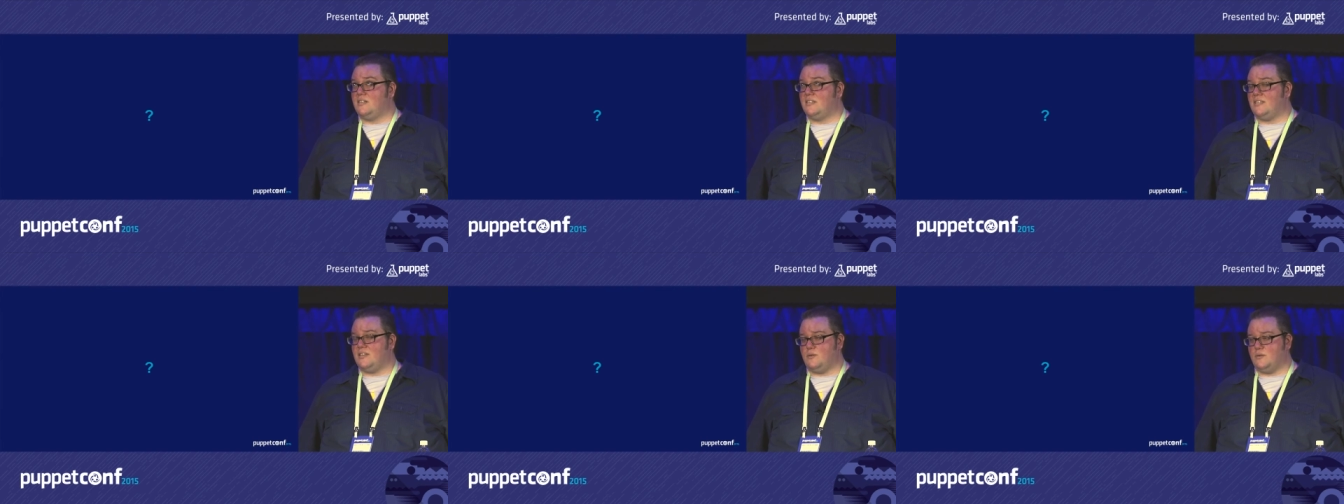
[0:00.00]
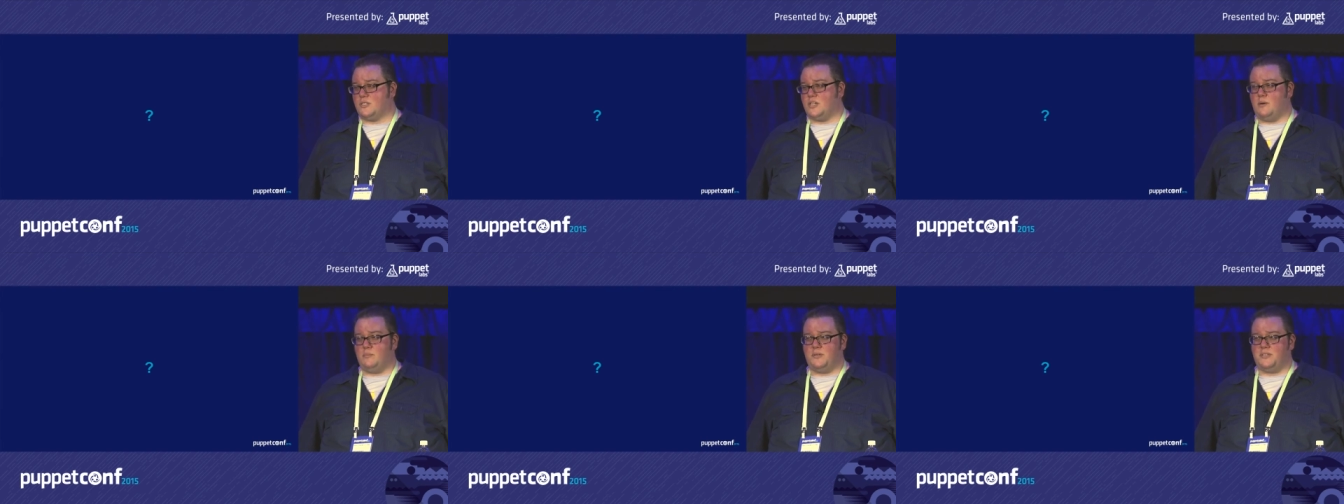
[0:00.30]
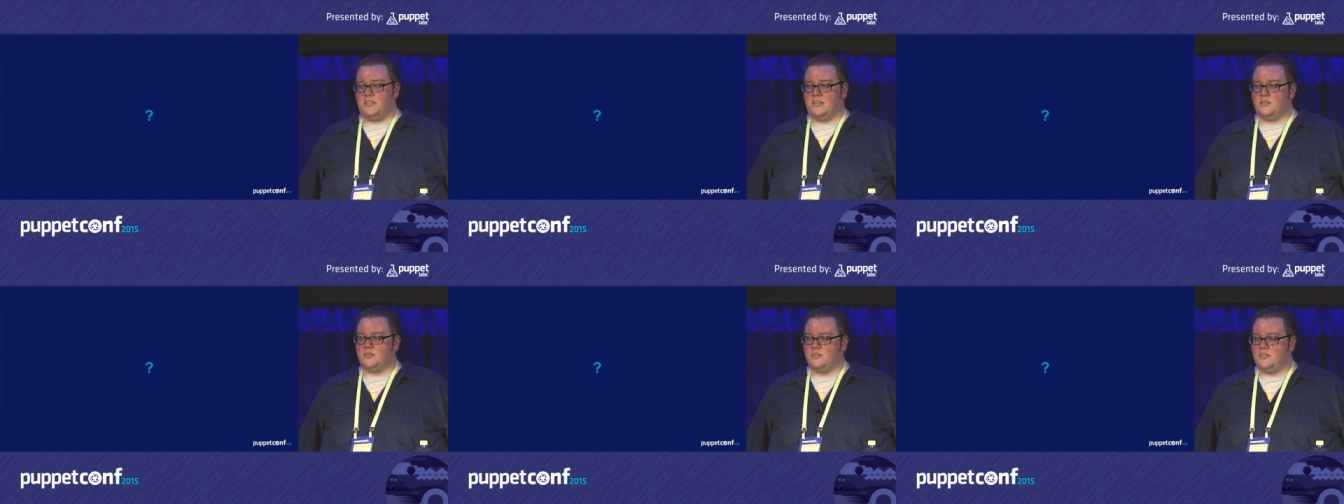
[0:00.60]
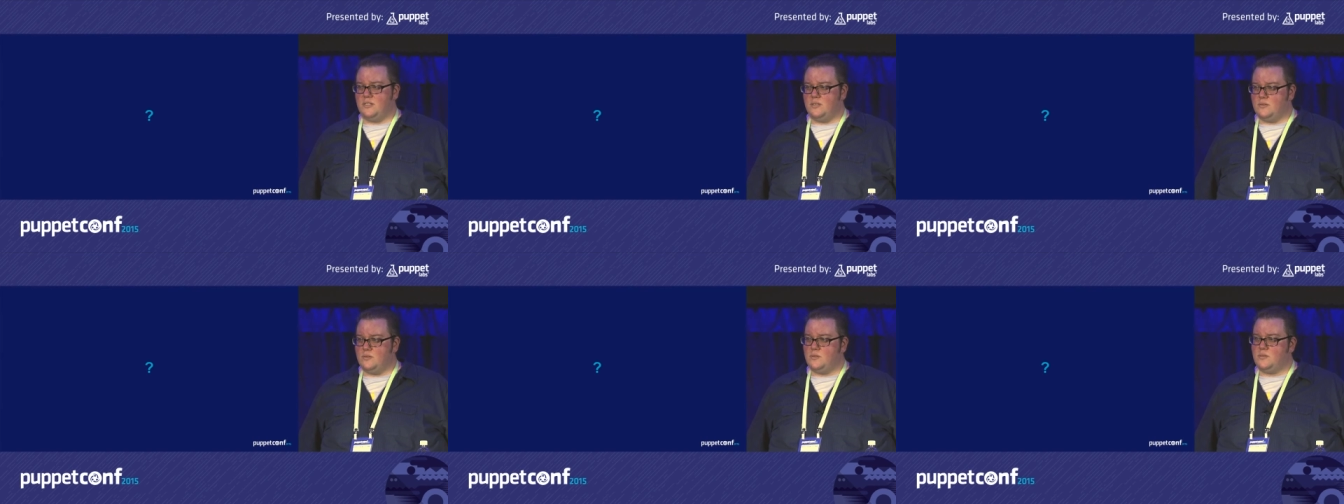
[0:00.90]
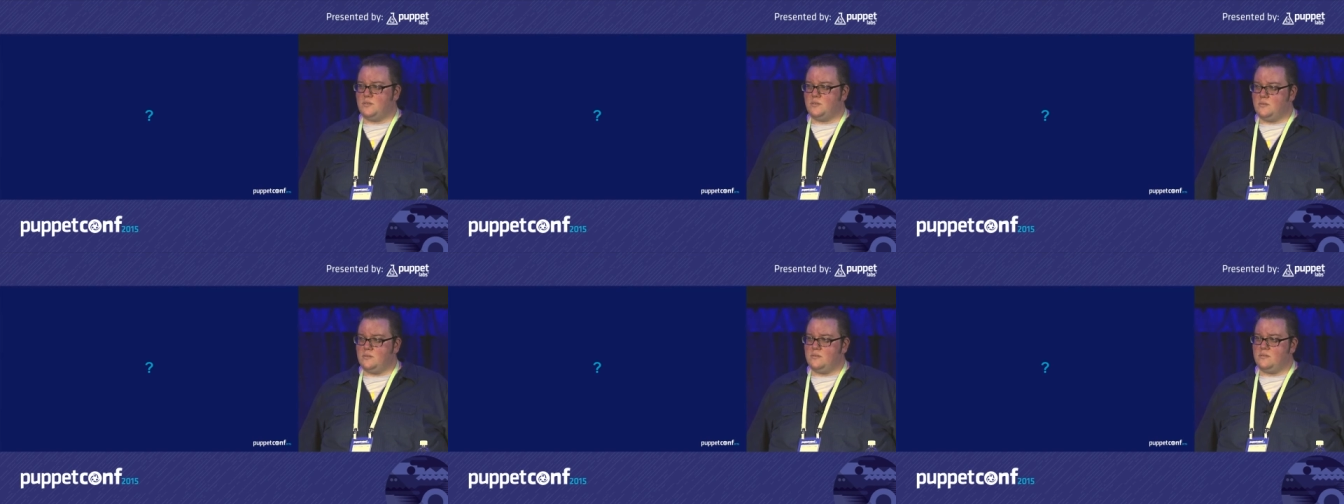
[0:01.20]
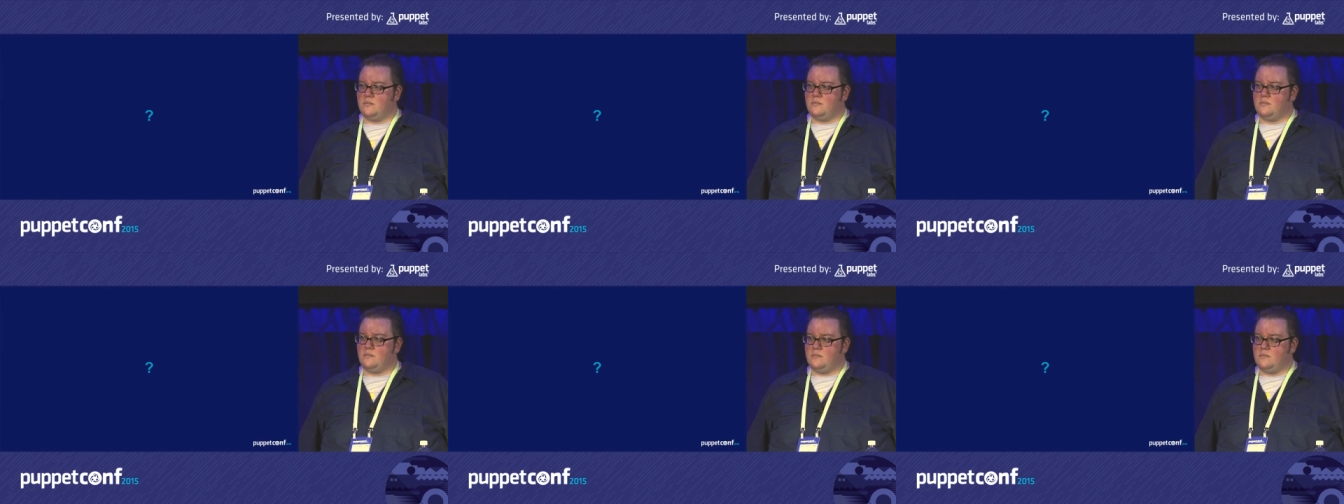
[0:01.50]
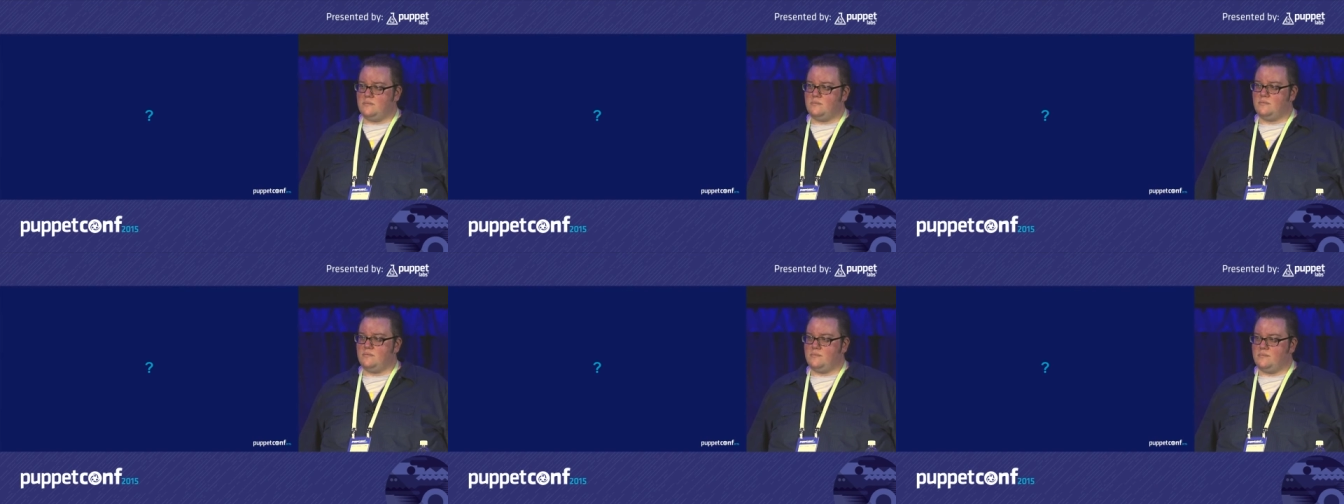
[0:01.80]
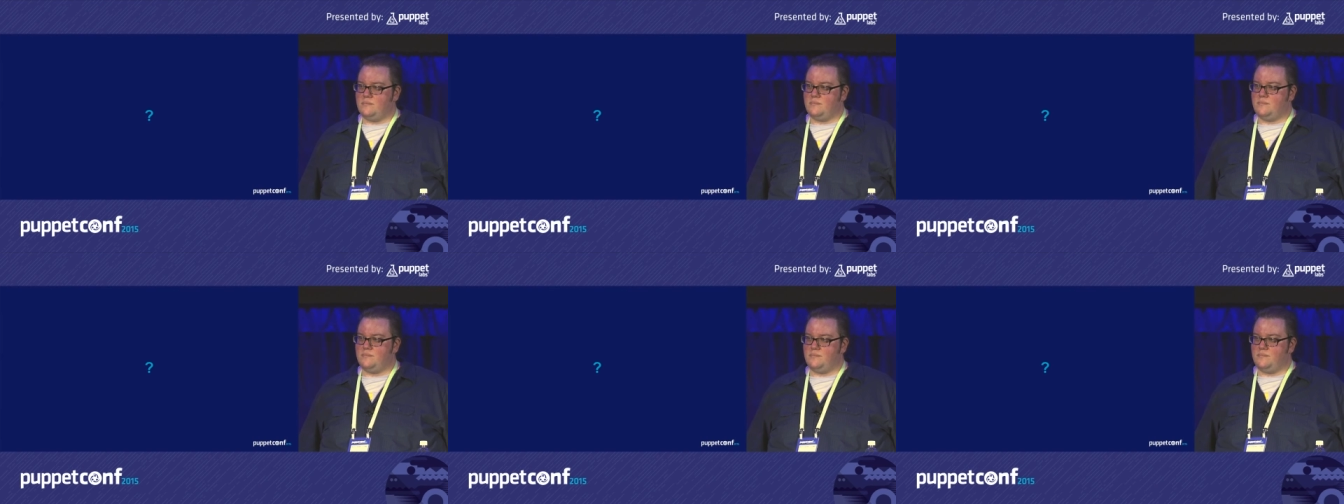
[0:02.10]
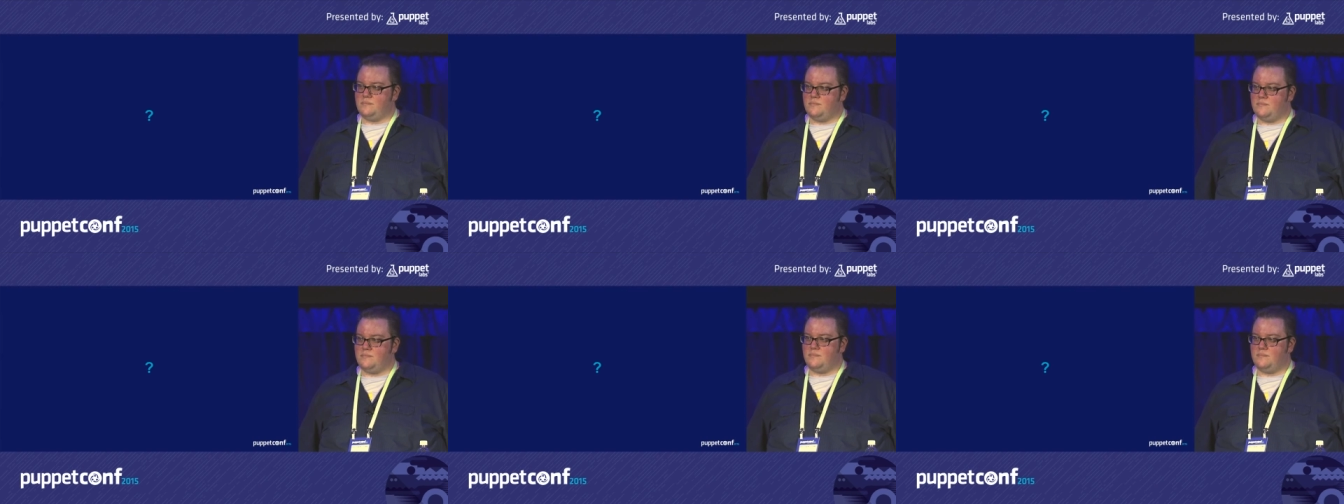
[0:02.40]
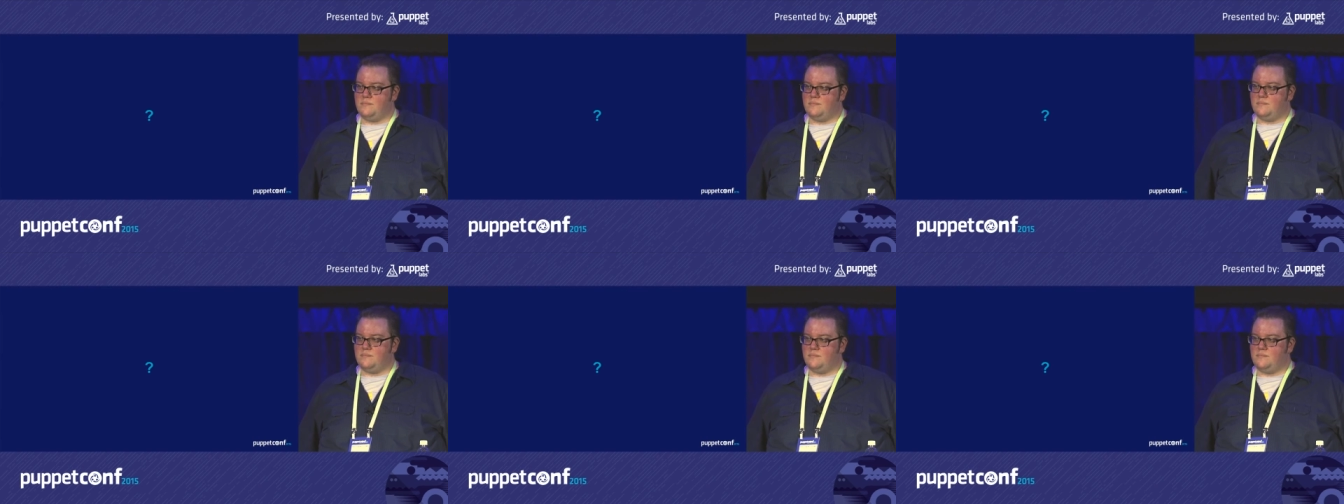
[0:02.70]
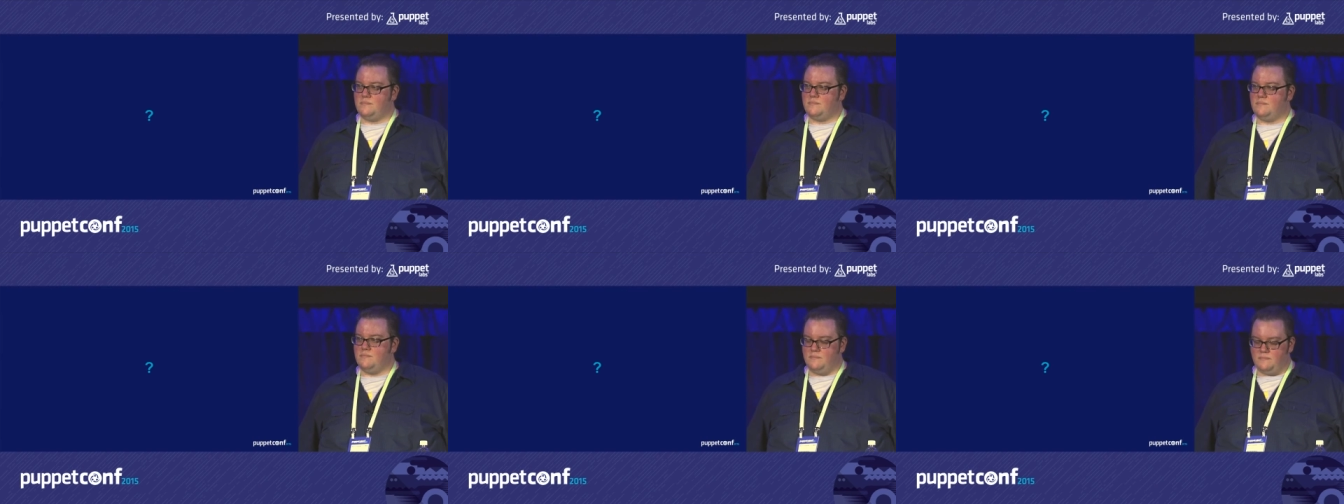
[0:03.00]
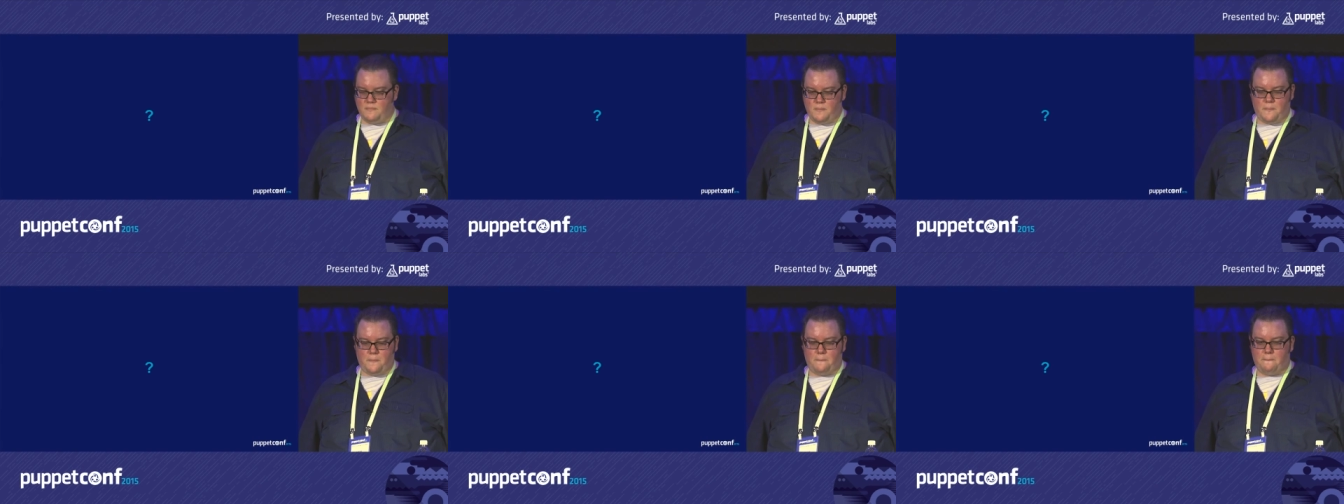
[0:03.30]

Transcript: I think it was a couple thousand nodes. Cool. Thank you. Mm -hmm.